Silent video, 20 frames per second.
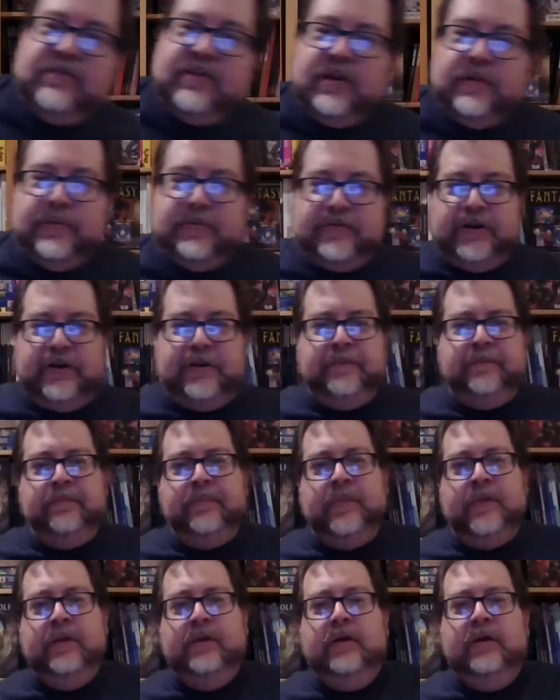set up over here.
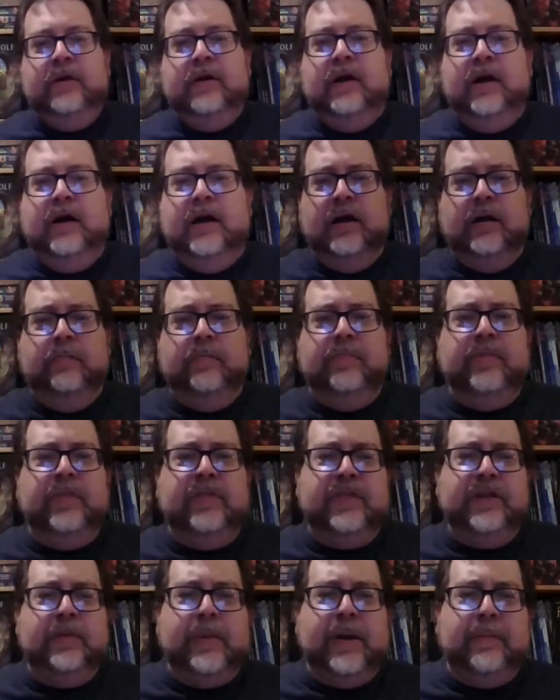The
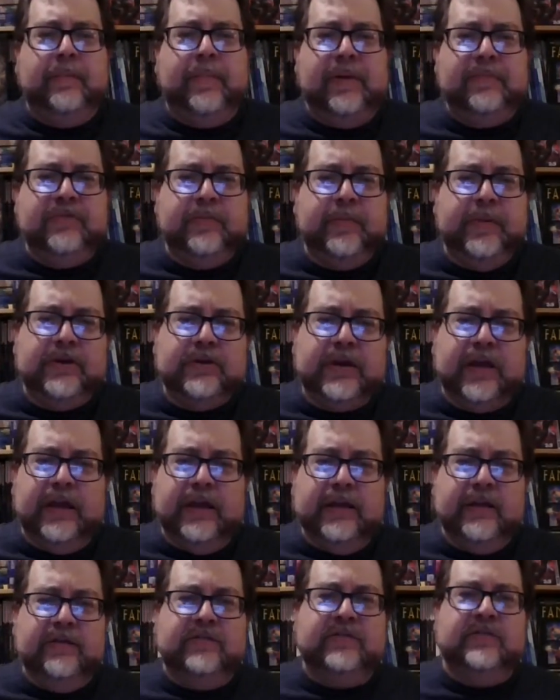thing about Pepsi Milk
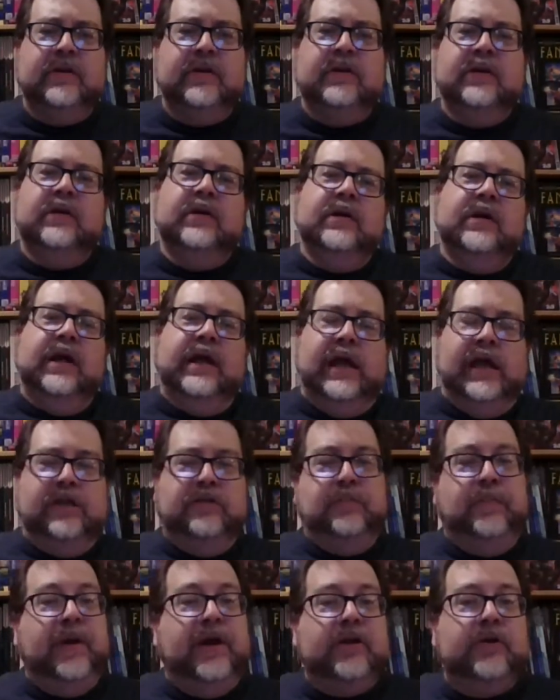is
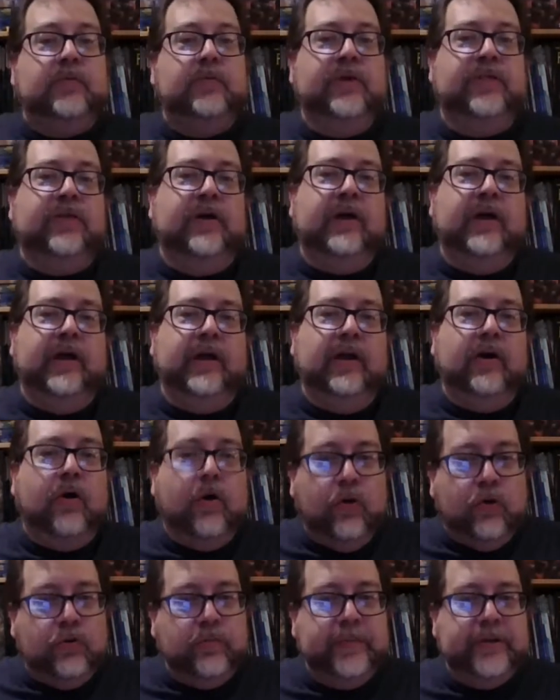it's better with a
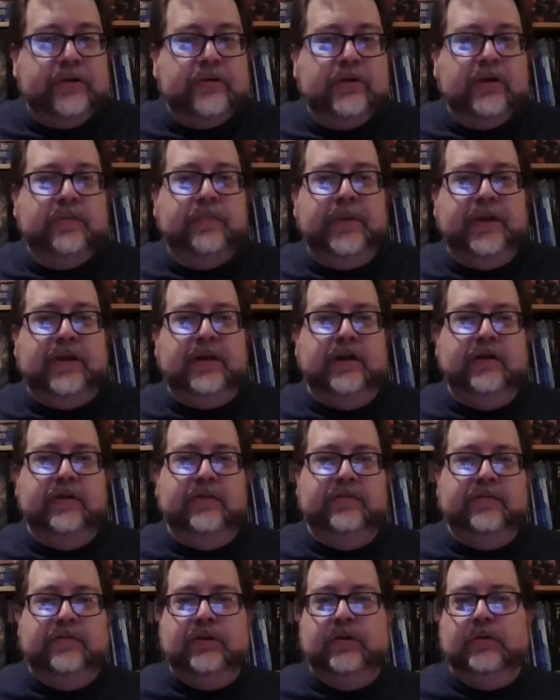whole milk
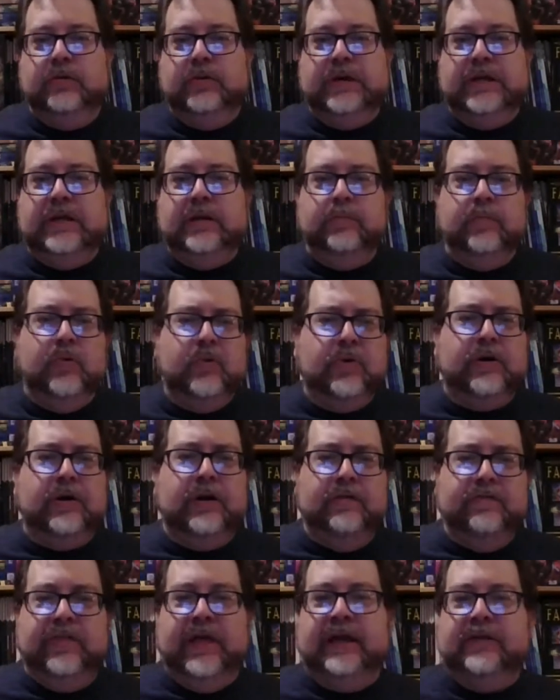because you need more
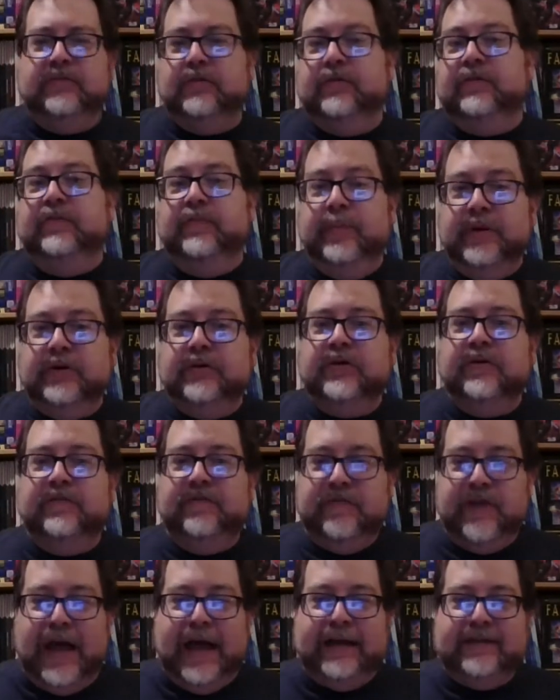of that sort of milk
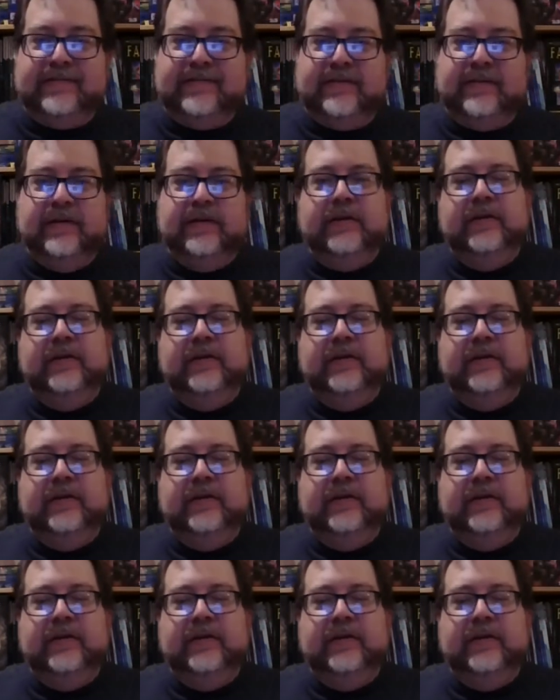fat